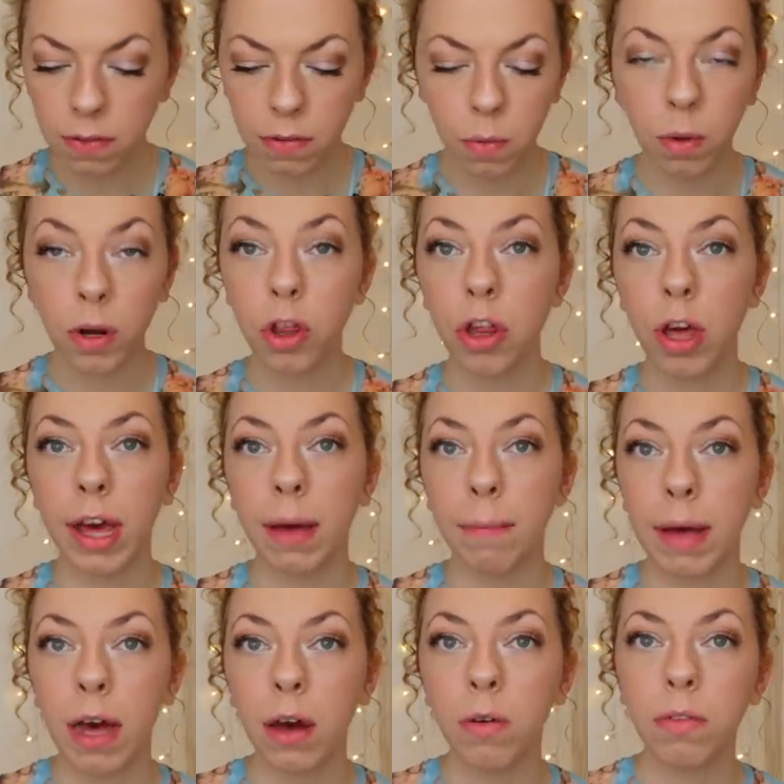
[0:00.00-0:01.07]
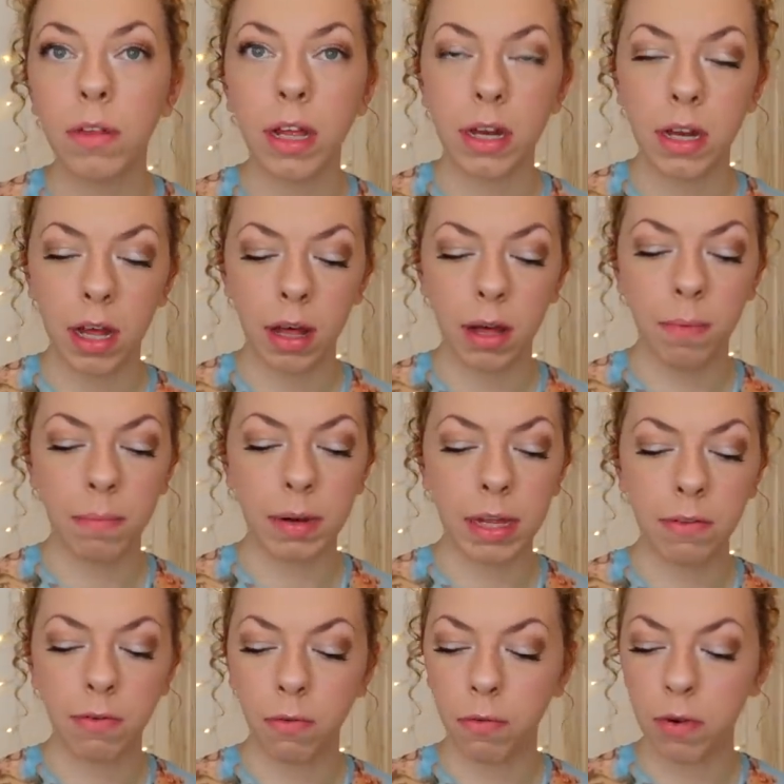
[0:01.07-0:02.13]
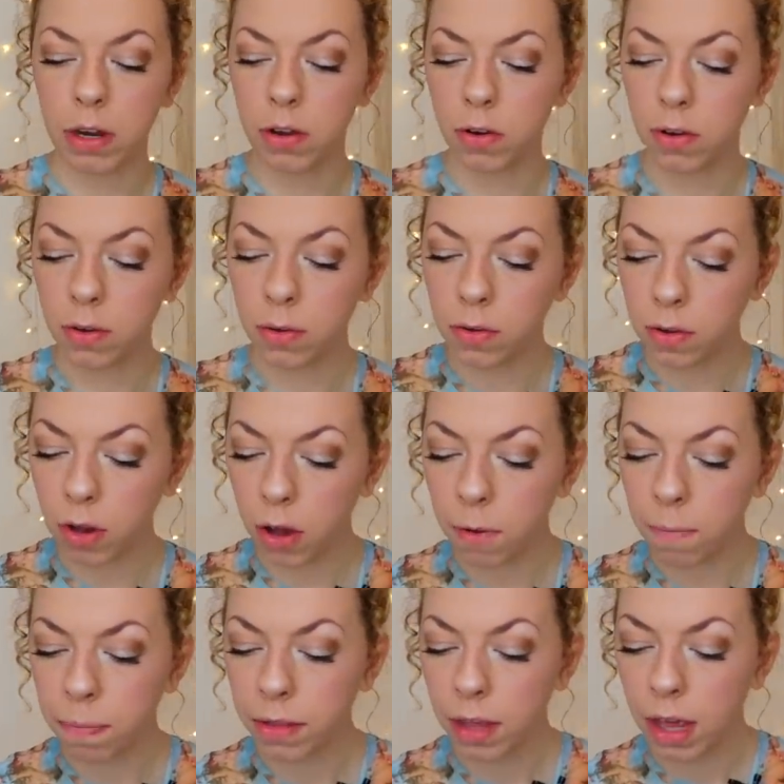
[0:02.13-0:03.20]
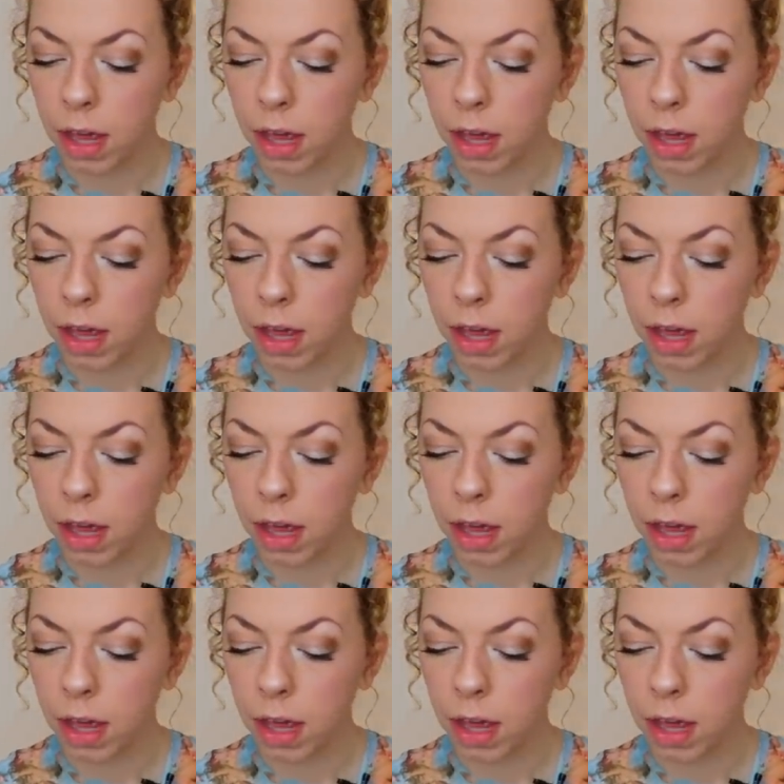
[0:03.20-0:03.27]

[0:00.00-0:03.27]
if you want to check them out, then uh, please feel free to do so.